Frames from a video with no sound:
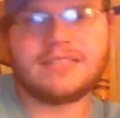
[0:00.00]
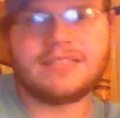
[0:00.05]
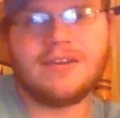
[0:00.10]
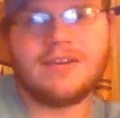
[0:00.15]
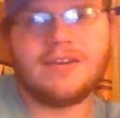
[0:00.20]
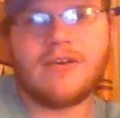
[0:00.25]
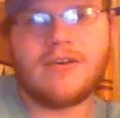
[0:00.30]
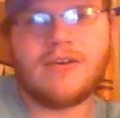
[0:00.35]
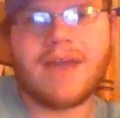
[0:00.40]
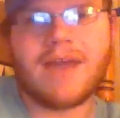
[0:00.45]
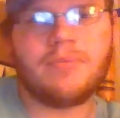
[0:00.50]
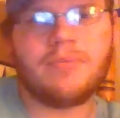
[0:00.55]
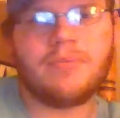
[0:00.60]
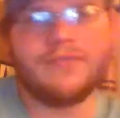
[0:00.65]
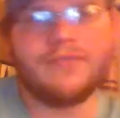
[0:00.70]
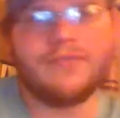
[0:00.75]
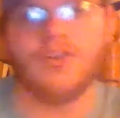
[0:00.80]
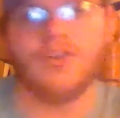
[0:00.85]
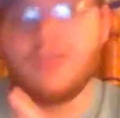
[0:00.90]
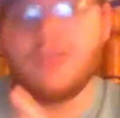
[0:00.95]
So I
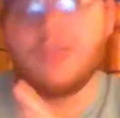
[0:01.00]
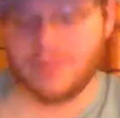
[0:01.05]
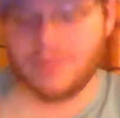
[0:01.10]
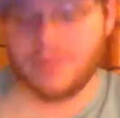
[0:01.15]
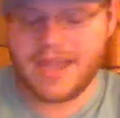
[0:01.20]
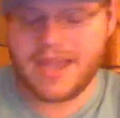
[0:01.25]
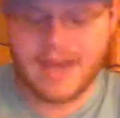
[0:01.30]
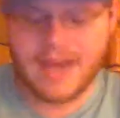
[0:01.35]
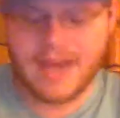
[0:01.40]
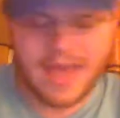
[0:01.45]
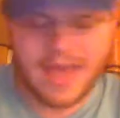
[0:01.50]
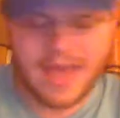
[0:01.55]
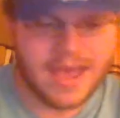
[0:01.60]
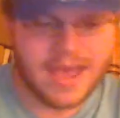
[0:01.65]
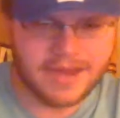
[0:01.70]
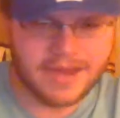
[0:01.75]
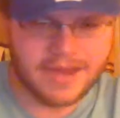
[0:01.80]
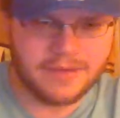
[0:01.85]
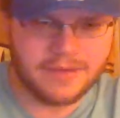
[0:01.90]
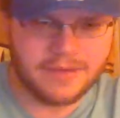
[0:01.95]
prefer to plan
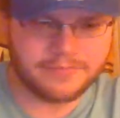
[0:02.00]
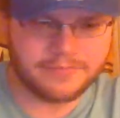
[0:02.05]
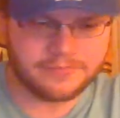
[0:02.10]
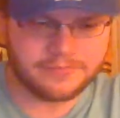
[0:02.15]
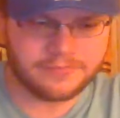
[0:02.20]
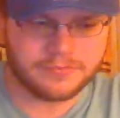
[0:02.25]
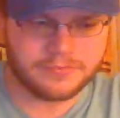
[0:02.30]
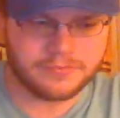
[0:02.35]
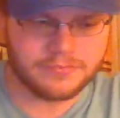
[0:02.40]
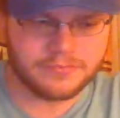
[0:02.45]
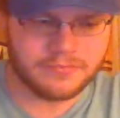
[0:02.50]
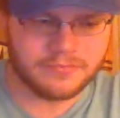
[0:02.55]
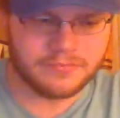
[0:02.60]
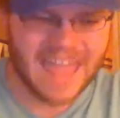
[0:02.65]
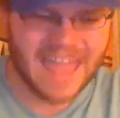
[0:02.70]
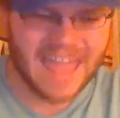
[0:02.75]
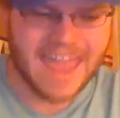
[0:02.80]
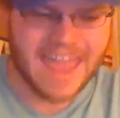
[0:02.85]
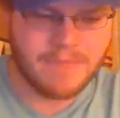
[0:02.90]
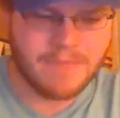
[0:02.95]
ahead
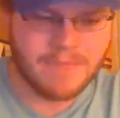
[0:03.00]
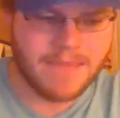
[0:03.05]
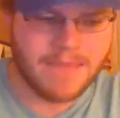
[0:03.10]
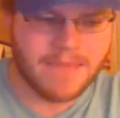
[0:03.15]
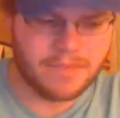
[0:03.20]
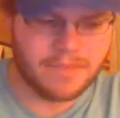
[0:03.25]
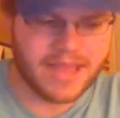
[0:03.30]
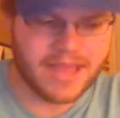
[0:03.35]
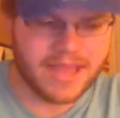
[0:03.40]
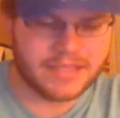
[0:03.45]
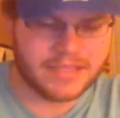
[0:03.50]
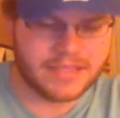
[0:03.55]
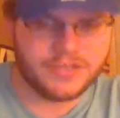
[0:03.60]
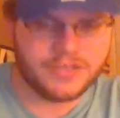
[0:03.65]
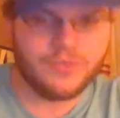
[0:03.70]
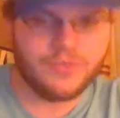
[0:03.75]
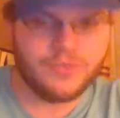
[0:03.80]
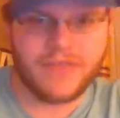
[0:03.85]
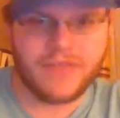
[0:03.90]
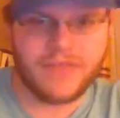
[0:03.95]
and make plans to
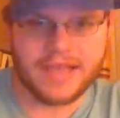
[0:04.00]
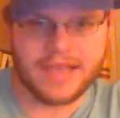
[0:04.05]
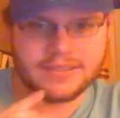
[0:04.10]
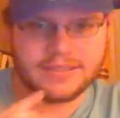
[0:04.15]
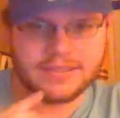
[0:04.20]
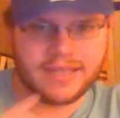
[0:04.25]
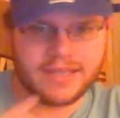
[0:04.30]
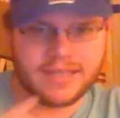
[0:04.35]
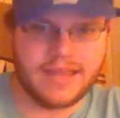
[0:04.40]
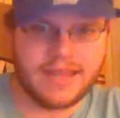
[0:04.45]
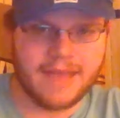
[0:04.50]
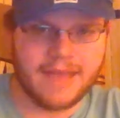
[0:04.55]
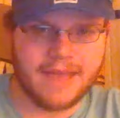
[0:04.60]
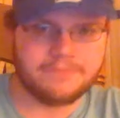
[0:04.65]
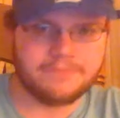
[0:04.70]
do things like that.